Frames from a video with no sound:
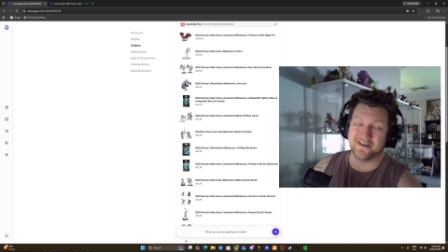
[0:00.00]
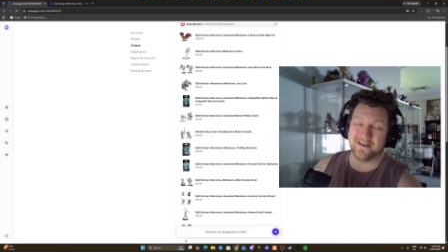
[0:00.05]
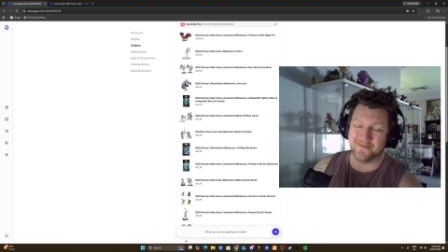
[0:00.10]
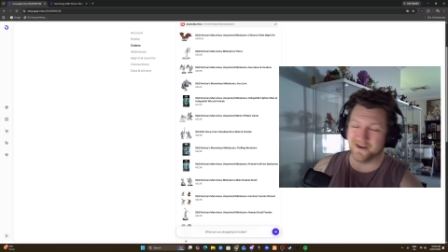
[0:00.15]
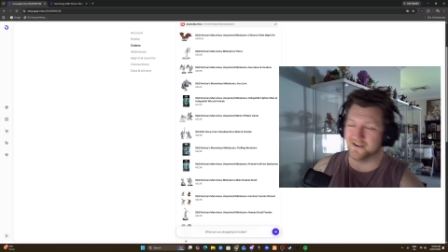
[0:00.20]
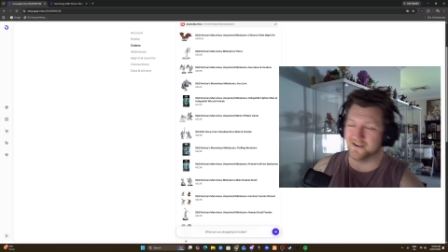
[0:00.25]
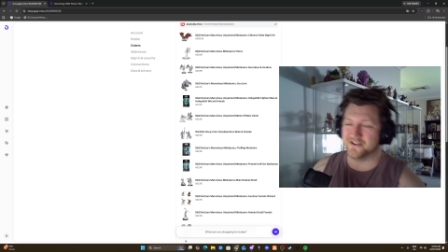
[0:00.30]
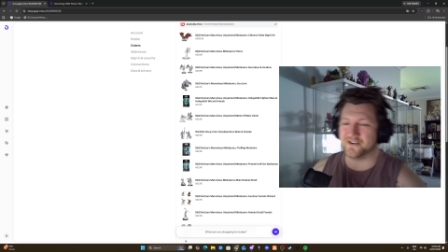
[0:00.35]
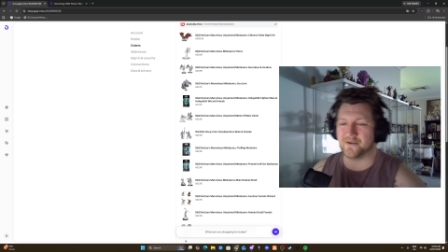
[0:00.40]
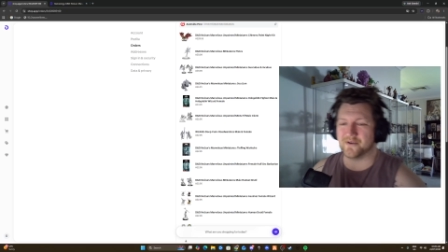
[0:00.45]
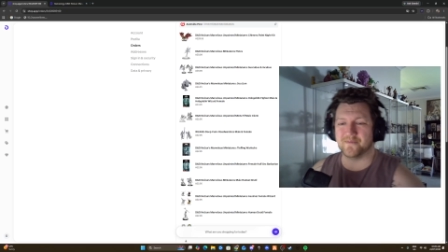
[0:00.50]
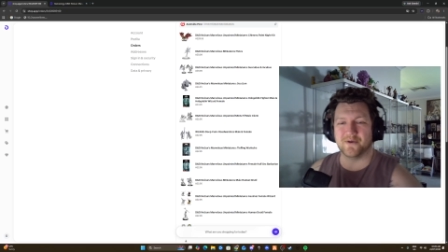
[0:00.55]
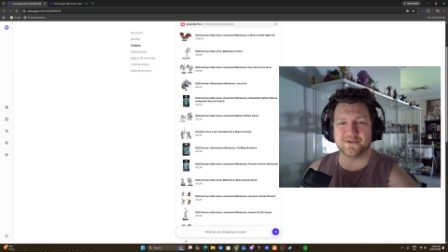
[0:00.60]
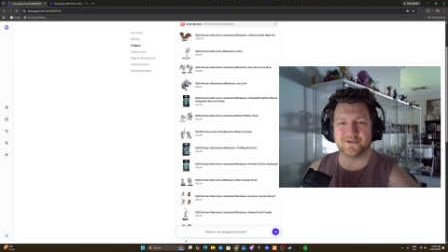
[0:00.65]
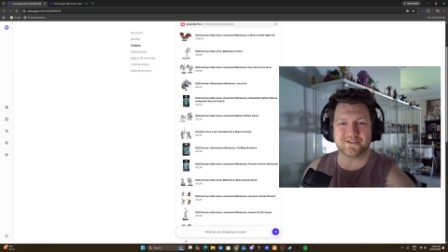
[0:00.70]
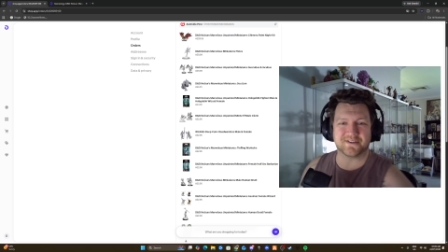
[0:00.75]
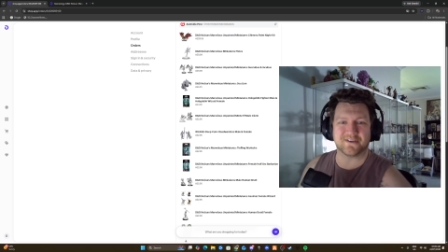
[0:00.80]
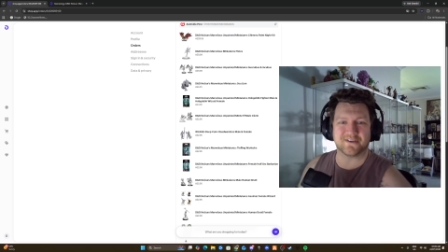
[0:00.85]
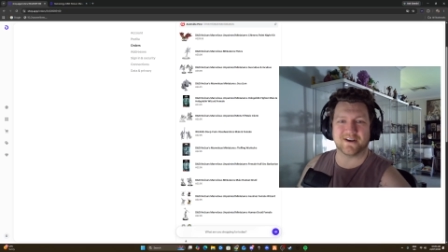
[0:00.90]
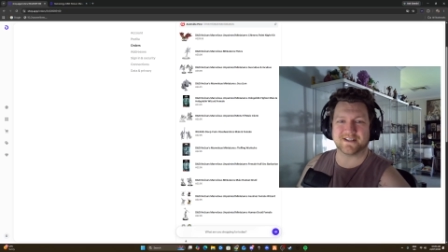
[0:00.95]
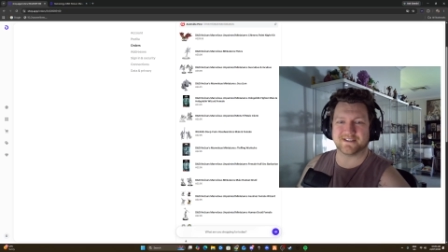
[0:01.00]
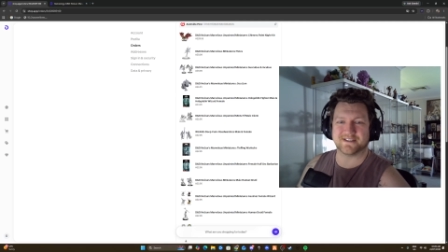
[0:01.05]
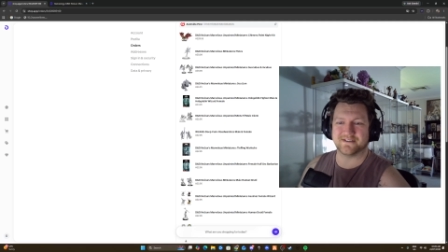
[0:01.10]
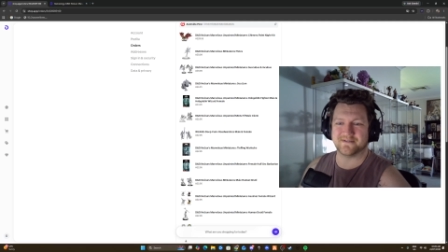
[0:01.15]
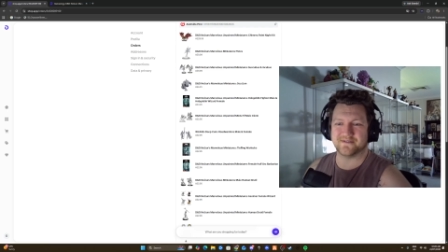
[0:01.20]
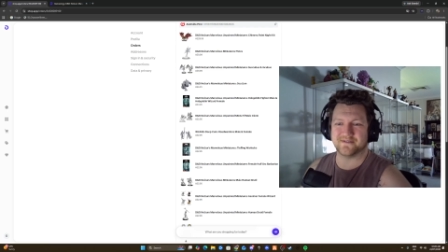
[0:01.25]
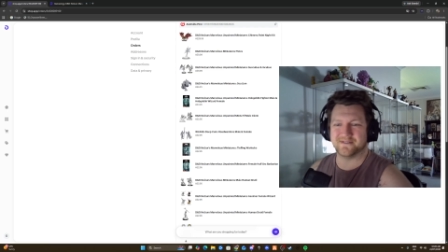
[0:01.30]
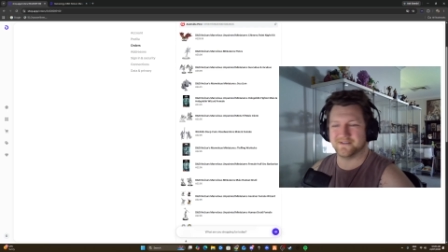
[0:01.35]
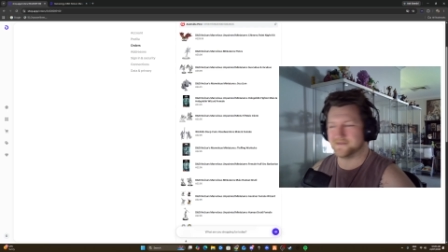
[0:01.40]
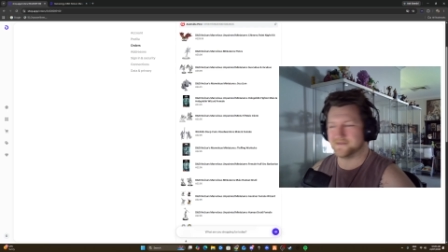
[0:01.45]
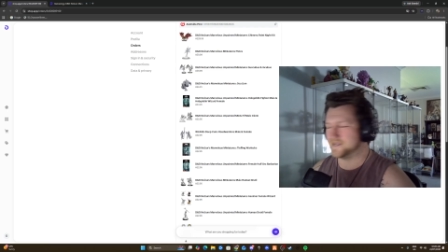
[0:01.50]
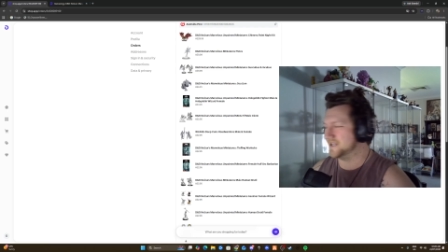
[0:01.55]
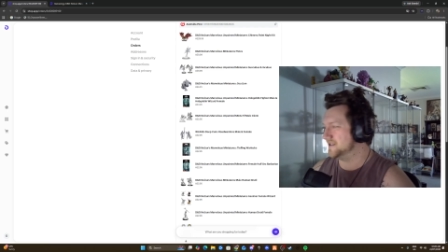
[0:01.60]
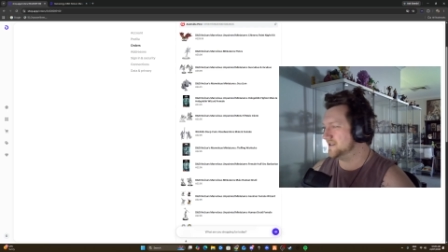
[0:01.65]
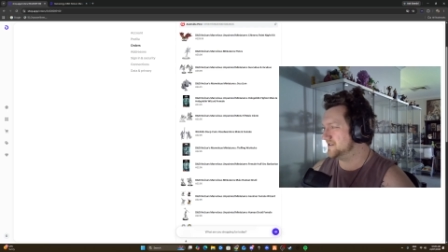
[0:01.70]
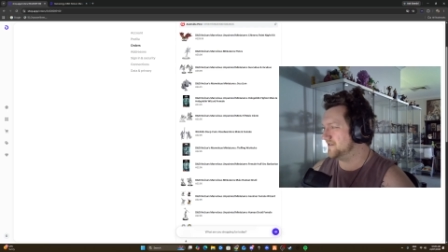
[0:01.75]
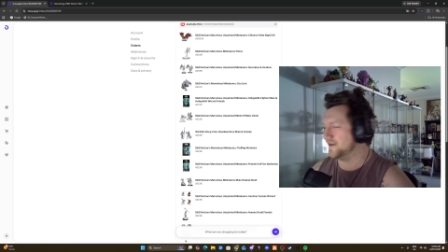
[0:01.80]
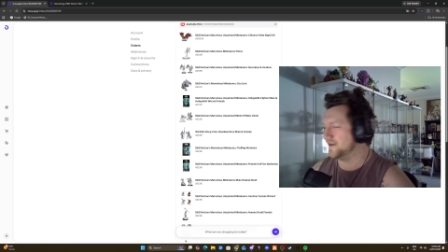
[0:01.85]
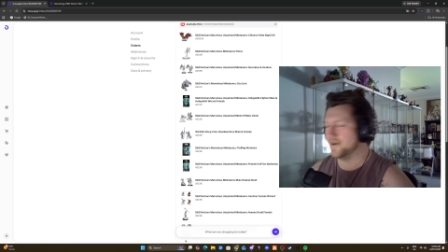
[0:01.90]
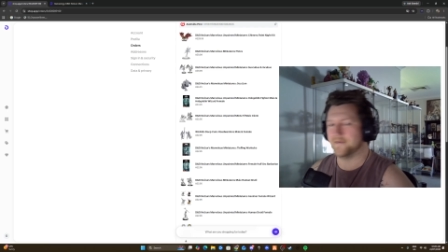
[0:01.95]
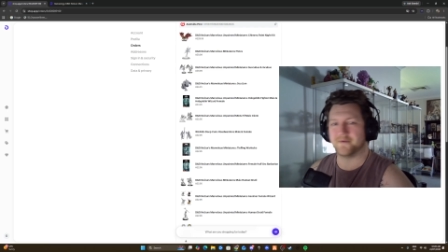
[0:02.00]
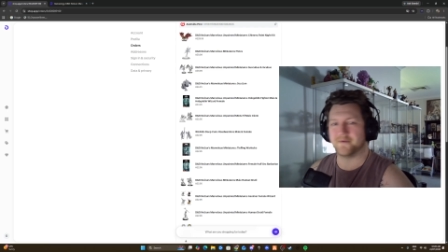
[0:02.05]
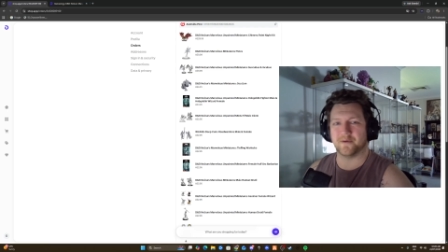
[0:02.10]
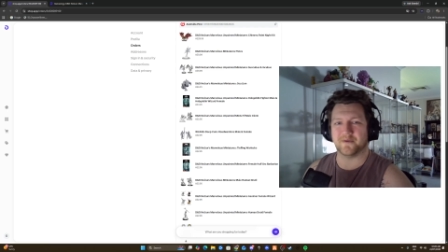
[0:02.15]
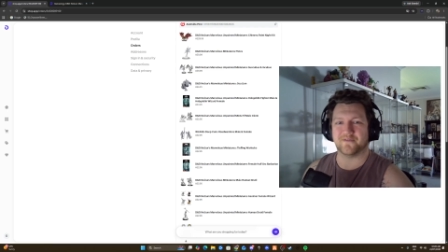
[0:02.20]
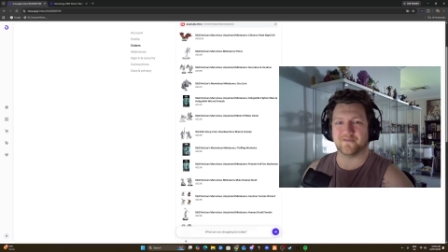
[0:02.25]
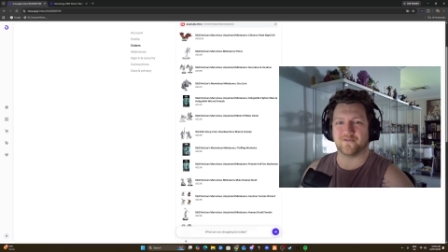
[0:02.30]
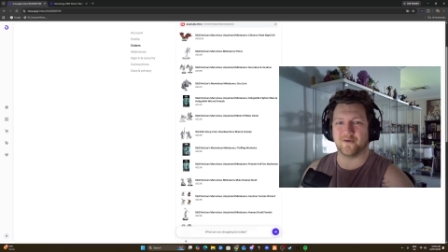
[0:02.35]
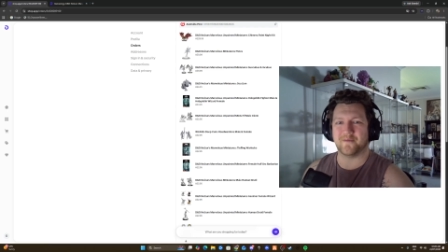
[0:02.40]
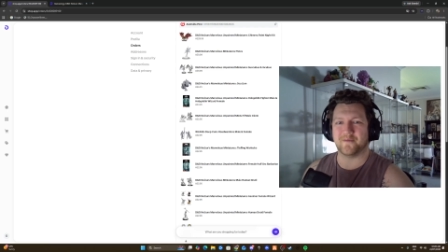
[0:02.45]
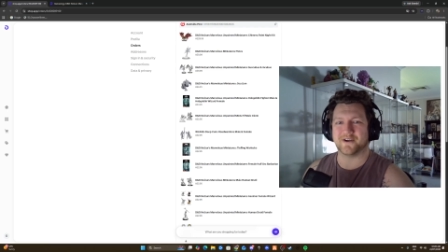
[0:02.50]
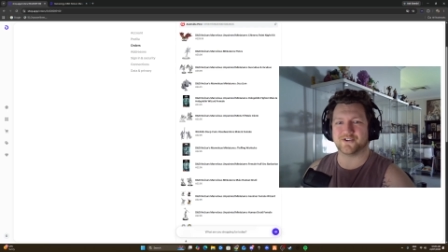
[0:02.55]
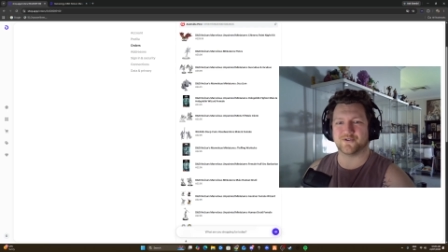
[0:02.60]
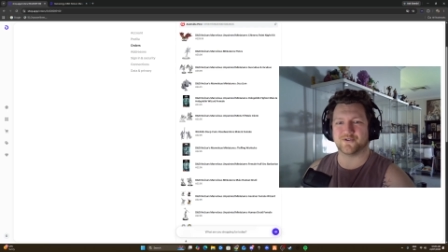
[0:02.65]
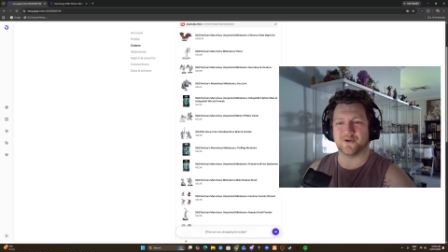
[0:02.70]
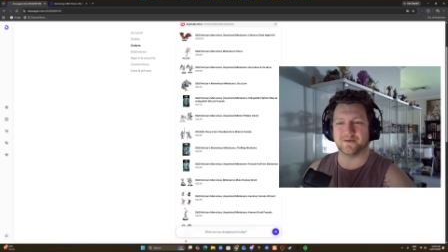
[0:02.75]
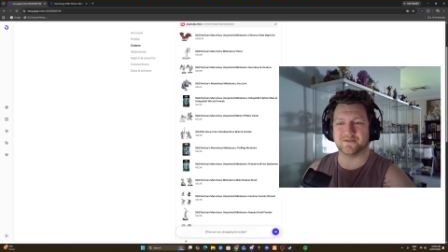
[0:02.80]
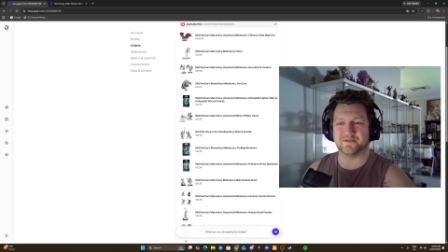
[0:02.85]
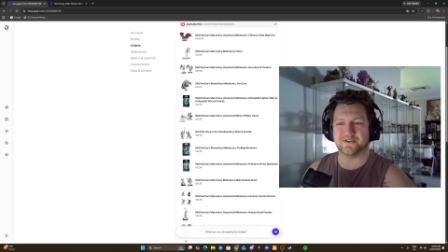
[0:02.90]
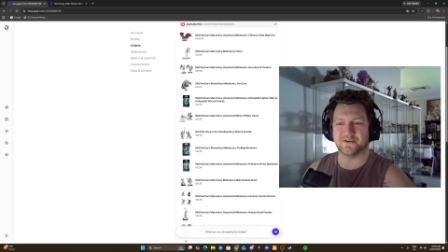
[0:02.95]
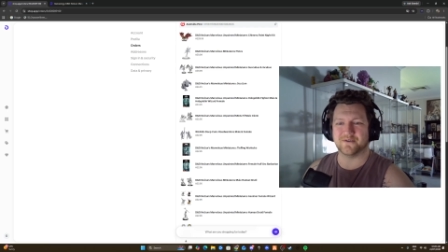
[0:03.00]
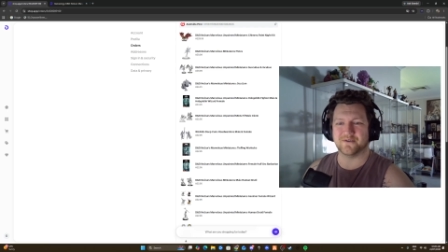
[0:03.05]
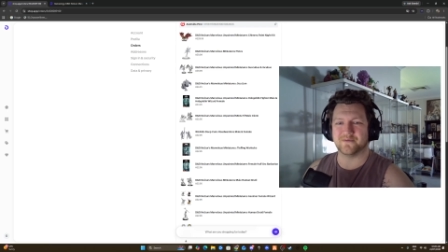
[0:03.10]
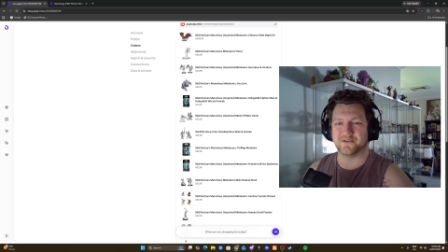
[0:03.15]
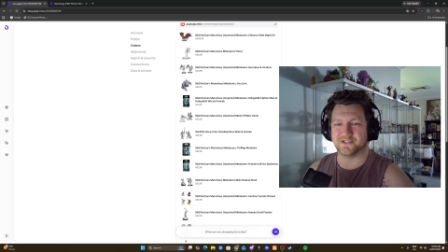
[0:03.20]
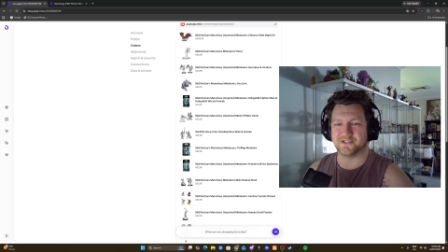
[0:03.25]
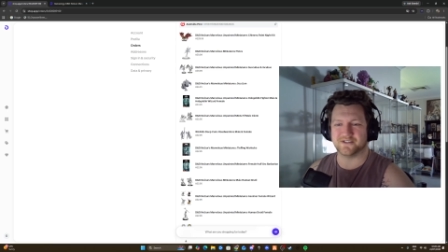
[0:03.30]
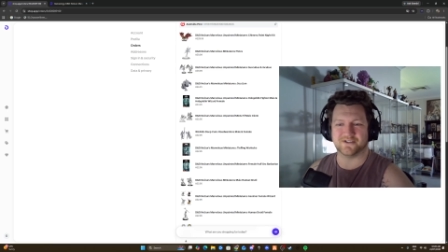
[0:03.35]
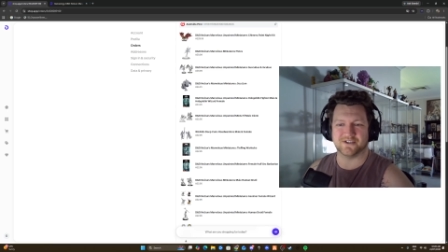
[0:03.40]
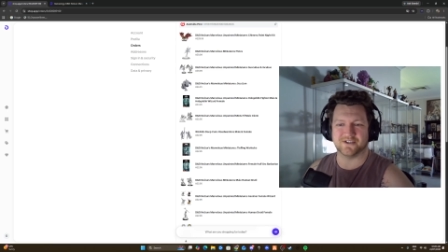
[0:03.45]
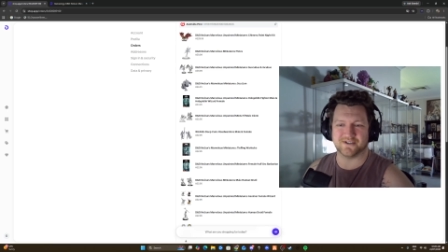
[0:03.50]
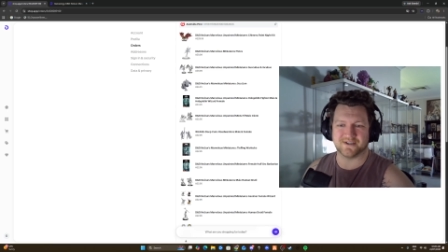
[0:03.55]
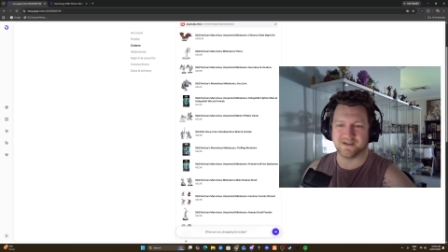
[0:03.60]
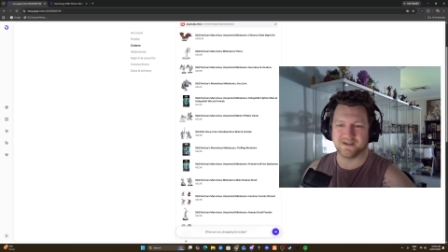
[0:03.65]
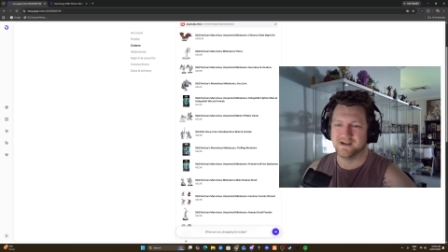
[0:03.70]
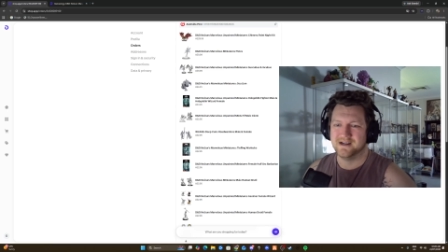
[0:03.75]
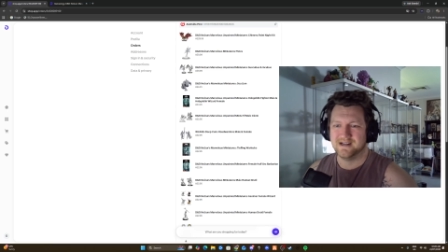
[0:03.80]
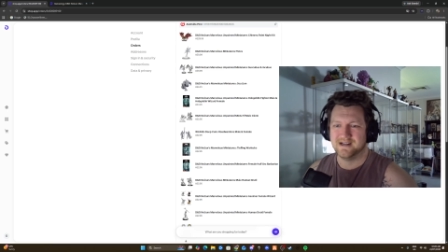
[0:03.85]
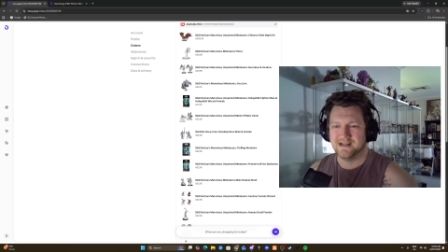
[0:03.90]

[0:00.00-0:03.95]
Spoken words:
I mean, most of the guys that'll see this video are probably from my streams too, which is just